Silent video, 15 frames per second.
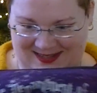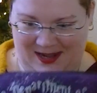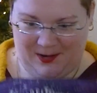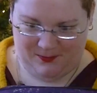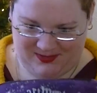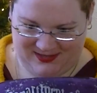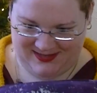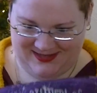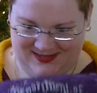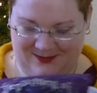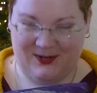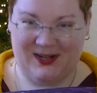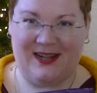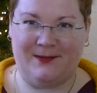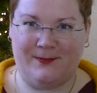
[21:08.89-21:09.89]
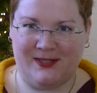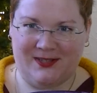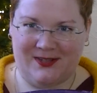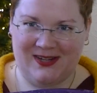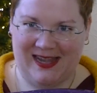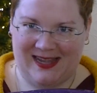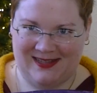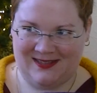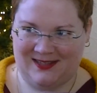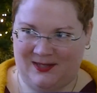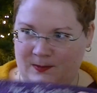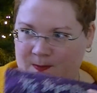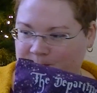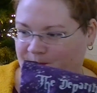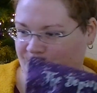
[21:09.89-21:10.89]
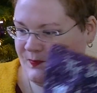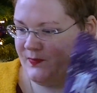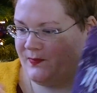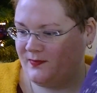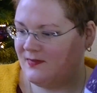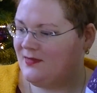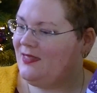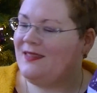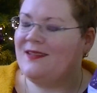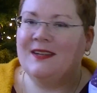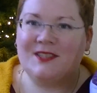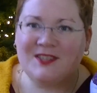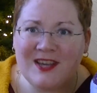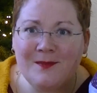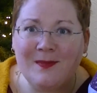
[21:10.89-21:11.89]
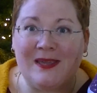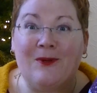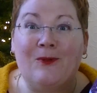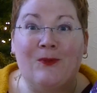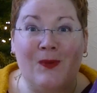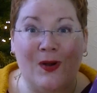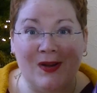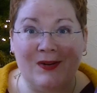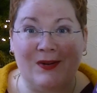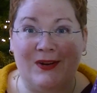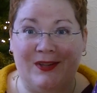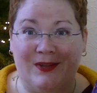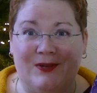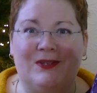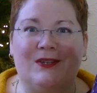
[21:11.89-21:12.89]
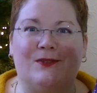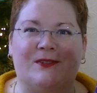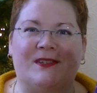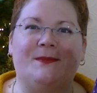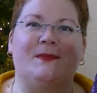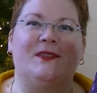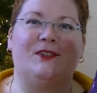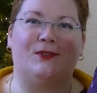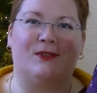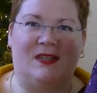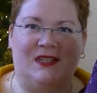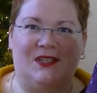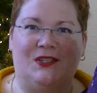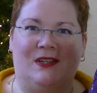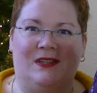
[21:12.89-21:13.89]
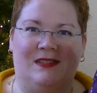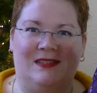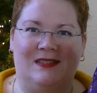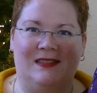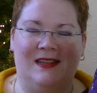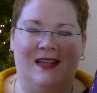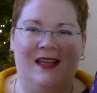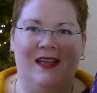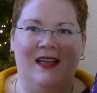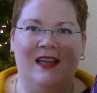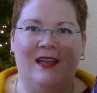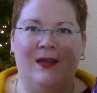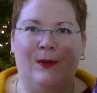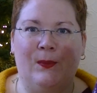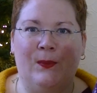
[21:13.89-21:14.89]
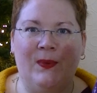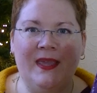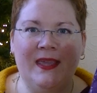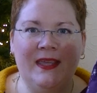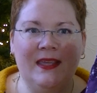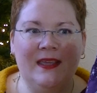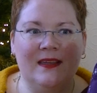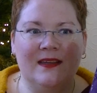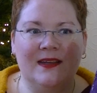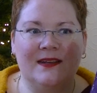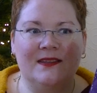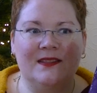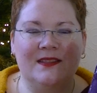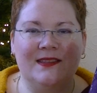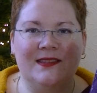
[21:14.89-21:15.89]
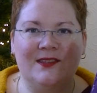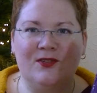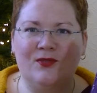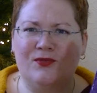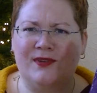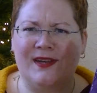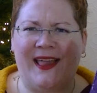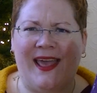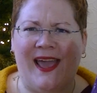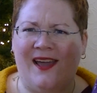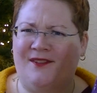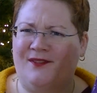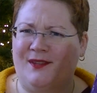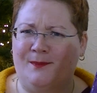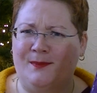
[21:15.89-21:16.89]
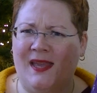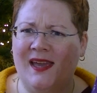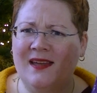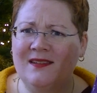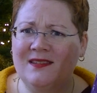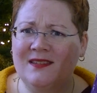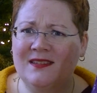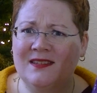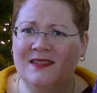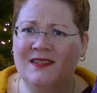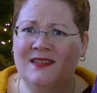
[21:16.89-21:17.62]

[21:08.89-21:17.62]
That was what I was gonna ask you. Tell me, what are your Christmas traditions? We don't really have them yet.